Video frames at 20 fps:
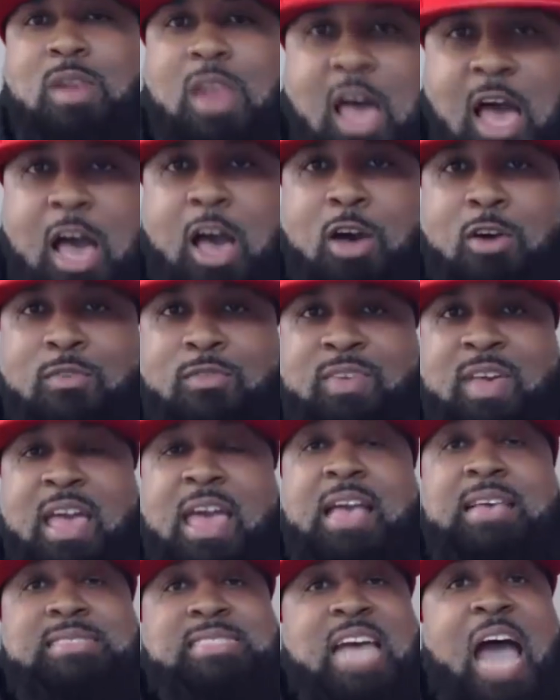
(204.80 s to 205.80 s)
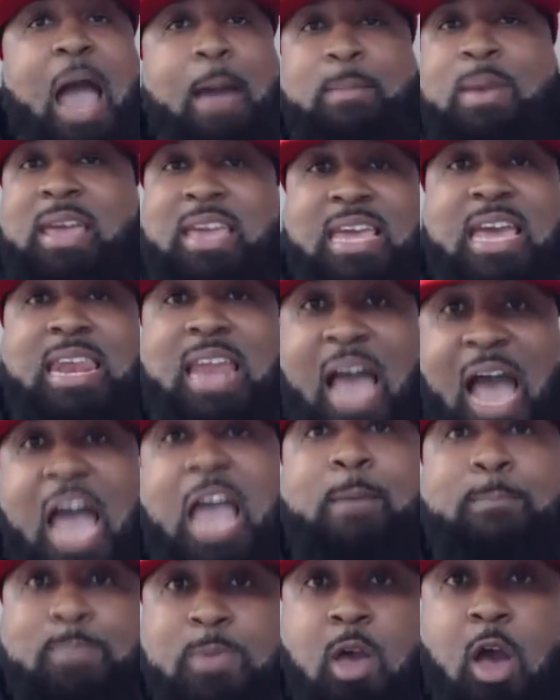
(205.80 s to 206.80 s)
love. It's time to get
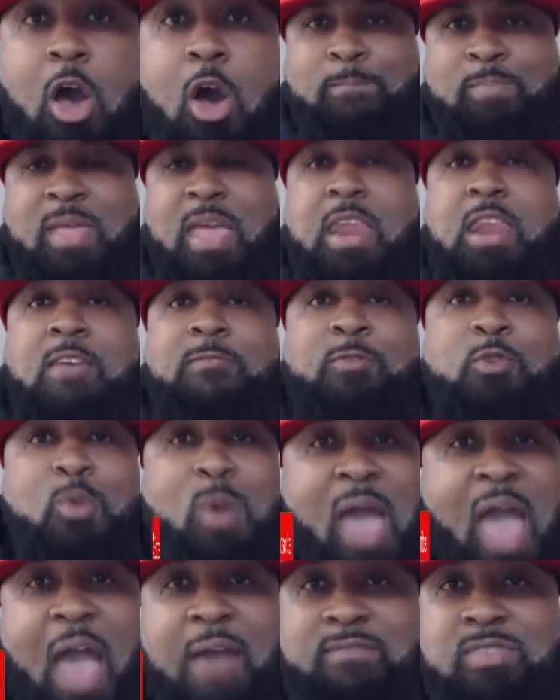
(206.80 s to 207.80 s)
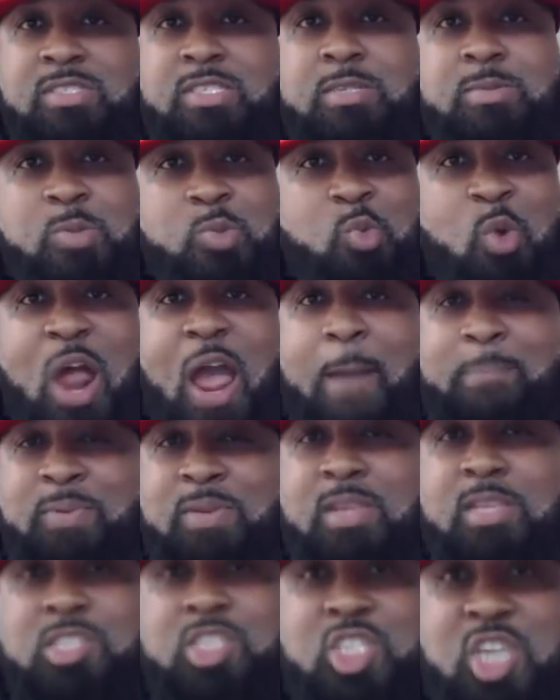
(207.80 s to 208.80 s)
hype, y'all. And if you haven't subscribed
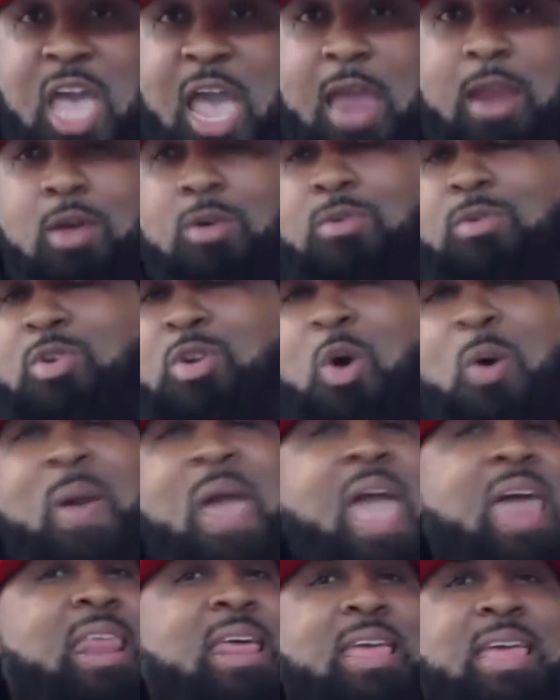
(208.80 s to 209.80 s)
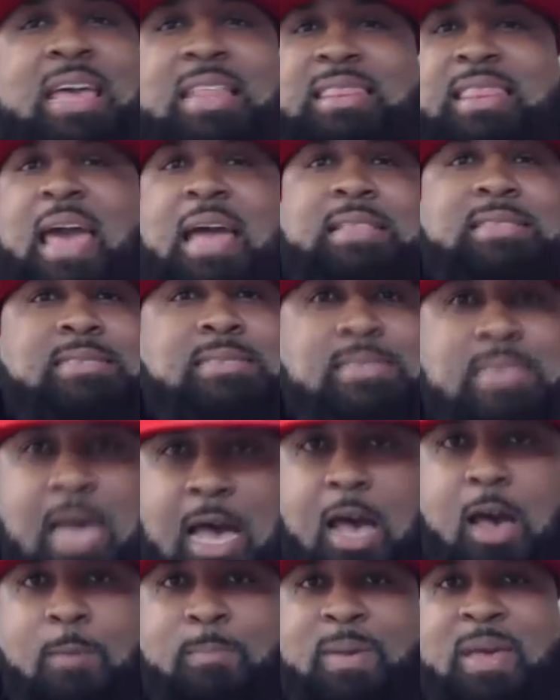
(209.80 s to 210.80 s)
to the channel, go ahead and hit that
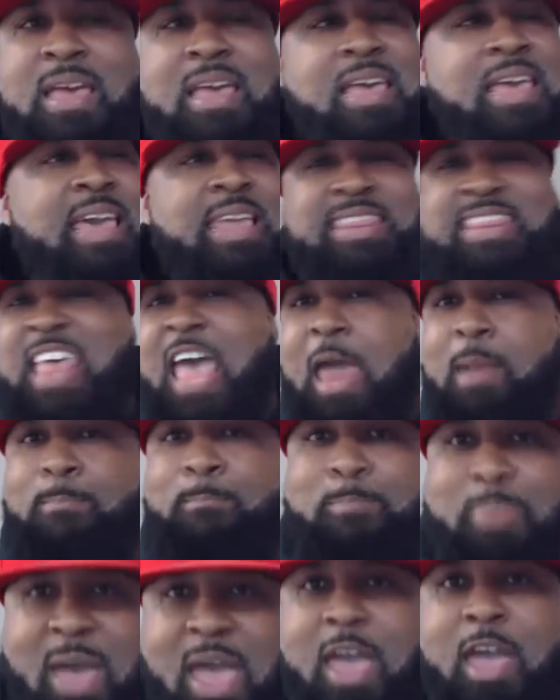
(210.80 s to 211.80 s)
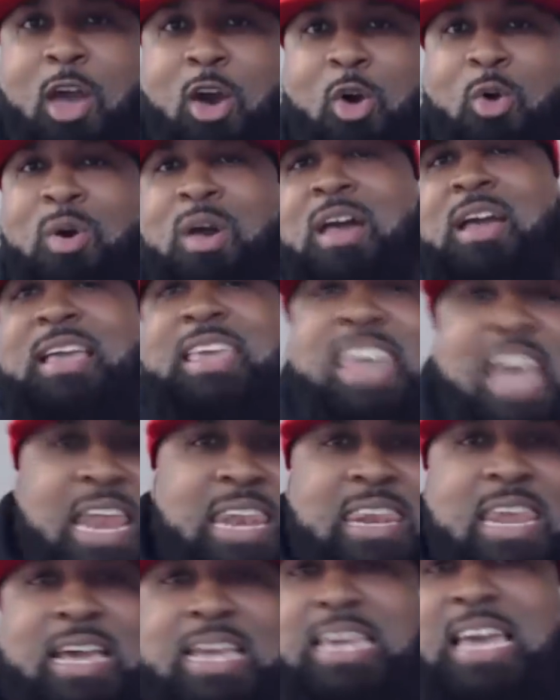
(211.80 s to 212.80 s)
sub, hit that bell, get
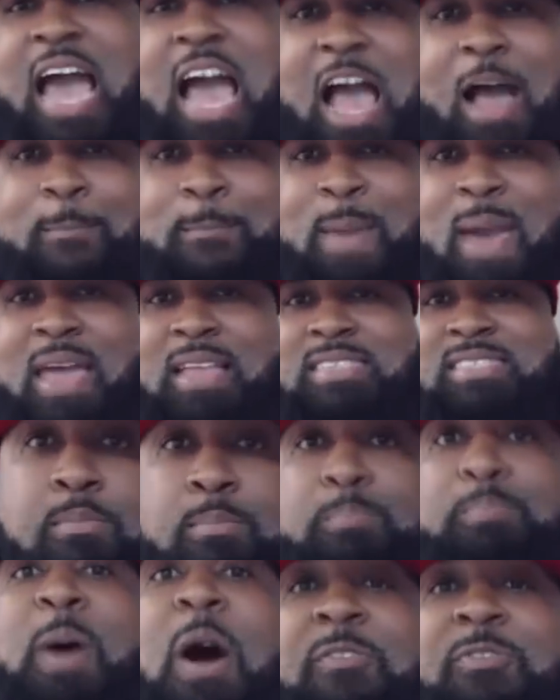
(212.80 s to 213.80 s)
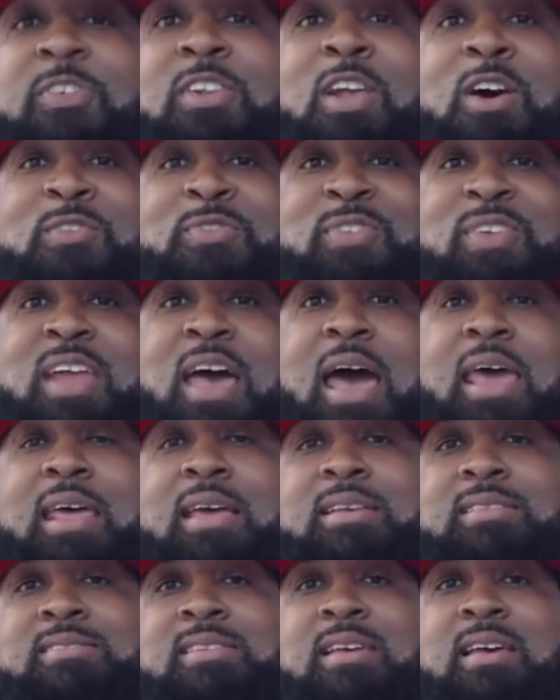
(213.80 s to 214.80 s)
in the comments. Buffalo
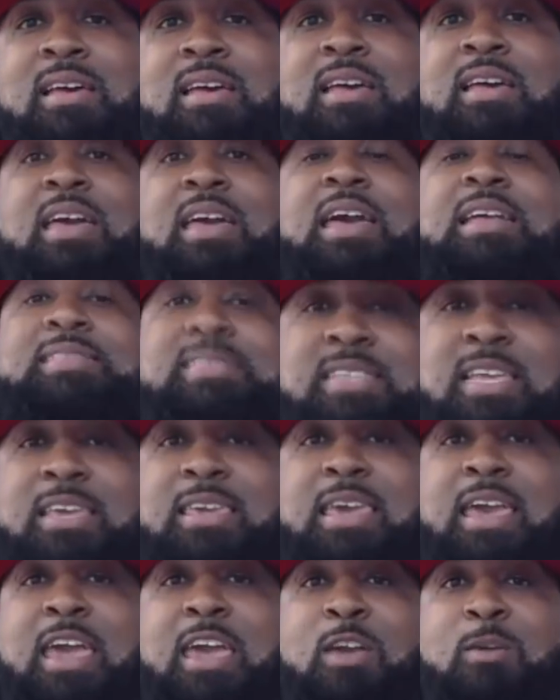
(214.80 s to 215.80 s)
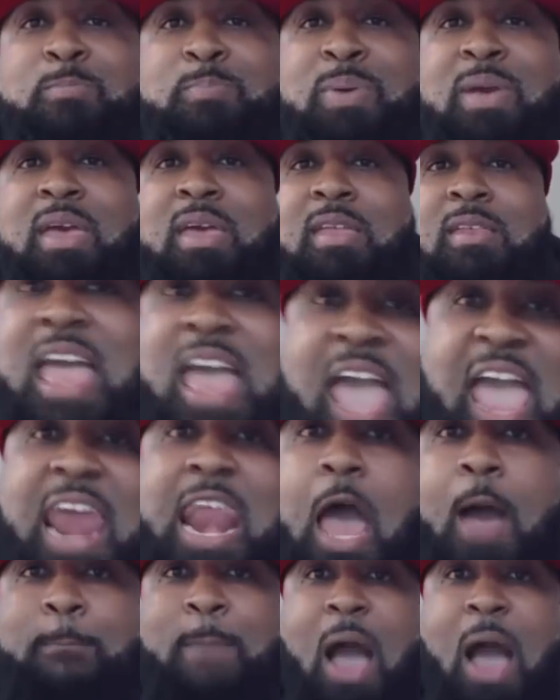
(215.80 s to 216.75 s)
Fanatics, it's the Kingpin, and I'm